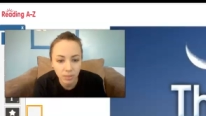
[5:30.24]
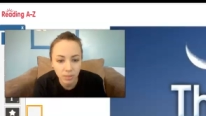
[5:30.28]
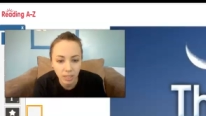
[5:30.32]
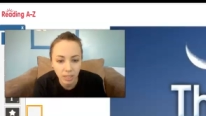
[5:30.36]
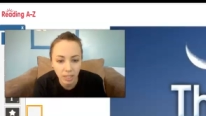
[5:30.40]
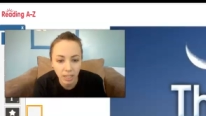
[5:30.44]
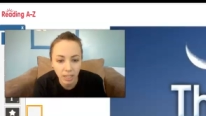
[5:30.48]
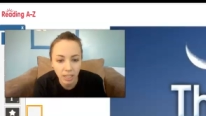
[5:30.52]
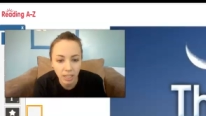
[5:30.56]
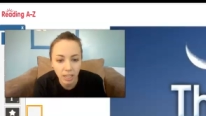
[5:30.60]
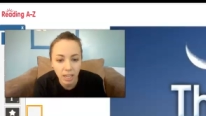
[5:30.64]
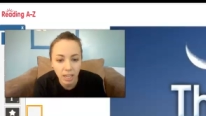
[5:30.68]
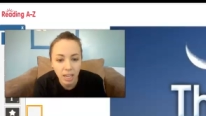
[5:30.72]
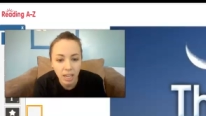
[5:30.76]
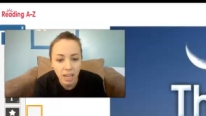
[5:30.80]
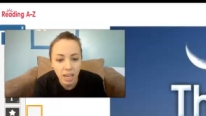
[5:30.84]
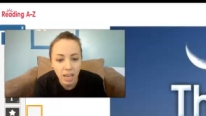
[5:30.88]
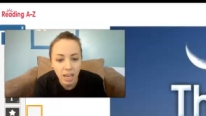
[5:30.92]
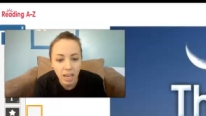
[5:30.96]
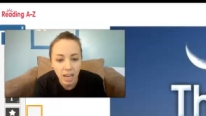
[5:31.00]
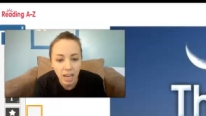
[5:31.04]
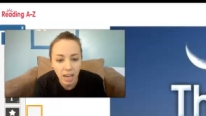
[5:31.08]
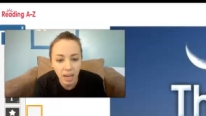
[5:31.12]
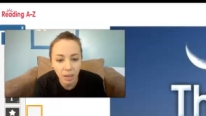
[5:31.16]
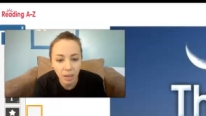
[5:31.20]
All right.
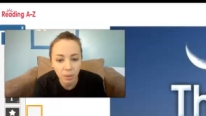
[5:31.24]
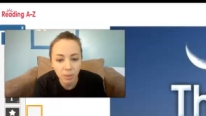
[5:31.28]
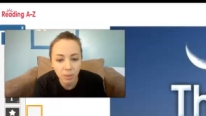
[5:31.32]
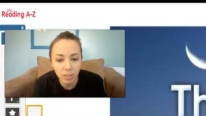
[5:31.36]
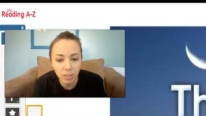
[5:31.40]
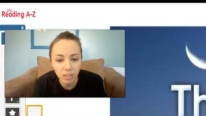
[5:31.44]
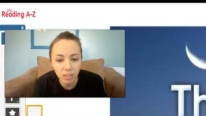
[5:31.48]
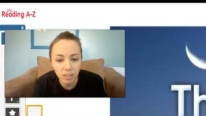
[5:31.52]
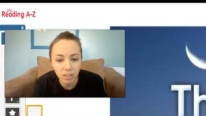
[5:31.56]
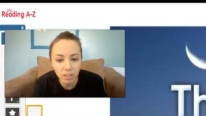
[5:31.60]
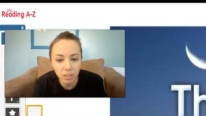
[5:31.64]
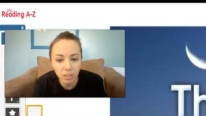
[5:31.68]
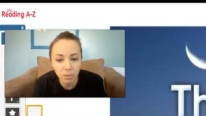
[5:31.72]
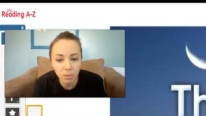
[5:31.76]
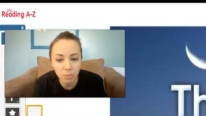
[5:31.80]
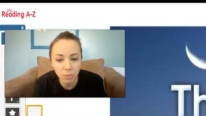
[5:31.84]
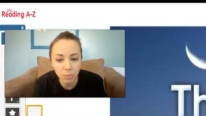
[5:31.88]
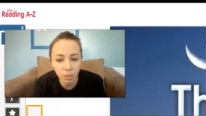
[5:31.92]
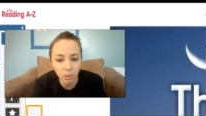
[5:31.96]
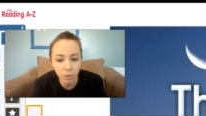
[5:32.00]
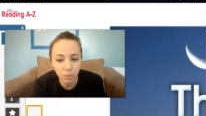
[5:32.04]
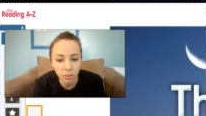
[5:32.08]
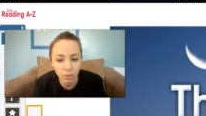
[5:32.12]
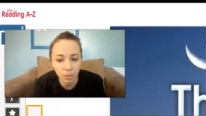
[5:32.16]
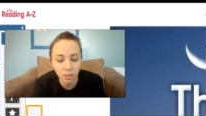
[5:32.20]
How does the
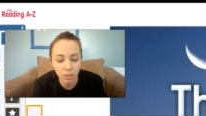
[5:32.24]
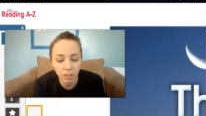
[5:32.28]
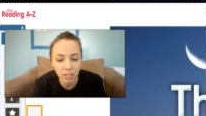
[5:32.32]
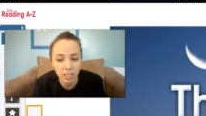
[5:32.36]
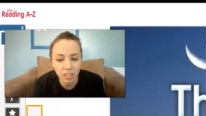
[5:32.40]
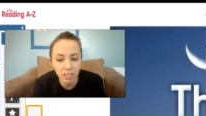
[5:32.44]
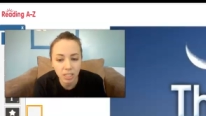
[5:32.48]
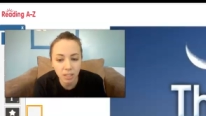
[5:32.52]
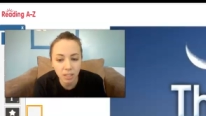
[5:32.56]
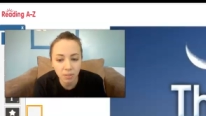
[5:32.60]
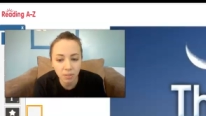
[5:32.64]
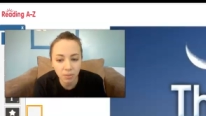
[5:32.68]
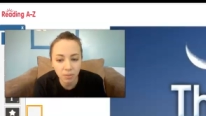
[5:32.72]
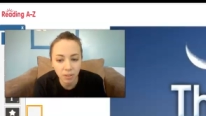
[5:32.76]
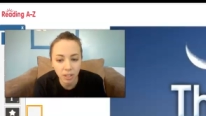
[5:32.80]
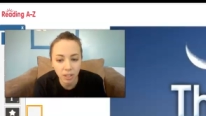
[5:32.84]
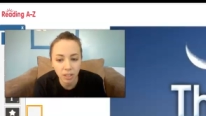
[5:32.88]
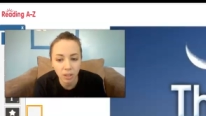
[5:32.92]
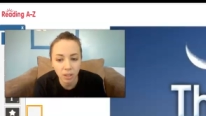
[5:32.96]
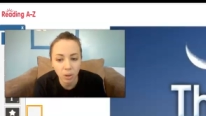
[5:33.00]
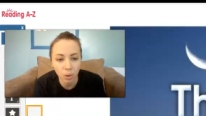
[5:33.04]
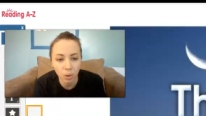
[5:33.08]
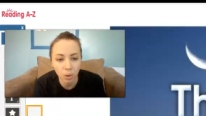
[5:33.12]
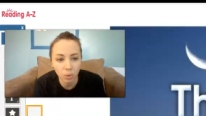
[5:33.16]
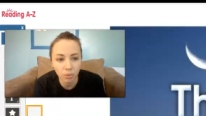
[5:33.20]
moon look different
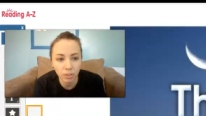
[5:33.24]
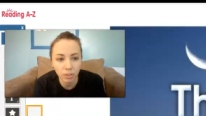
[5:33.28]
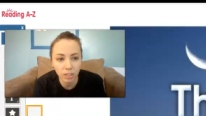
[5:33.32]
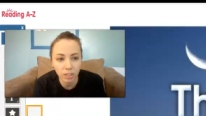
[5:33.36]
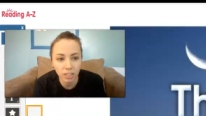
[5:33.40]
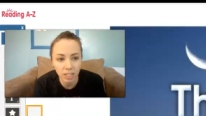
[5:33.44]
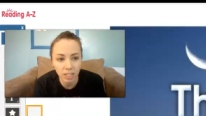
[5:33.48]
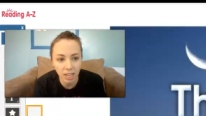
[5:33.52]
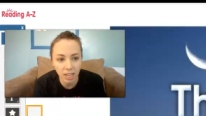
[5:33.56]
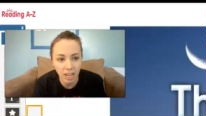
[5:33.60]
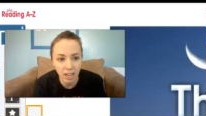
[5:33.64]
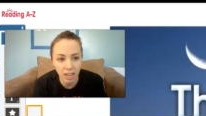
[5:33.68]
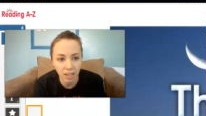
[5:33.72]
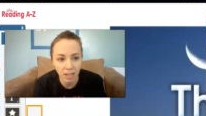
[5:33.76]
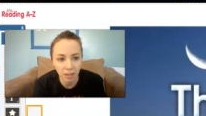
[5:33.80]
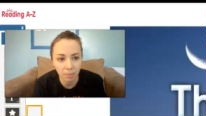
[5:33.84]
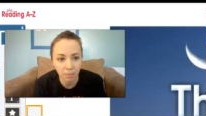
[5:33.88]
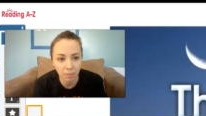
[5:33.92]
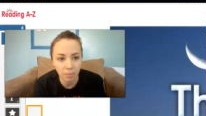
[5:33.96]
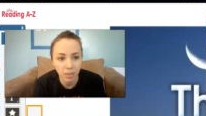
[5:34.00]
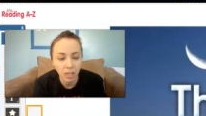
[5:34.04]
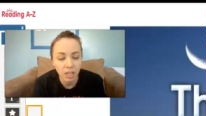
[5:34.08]
over time?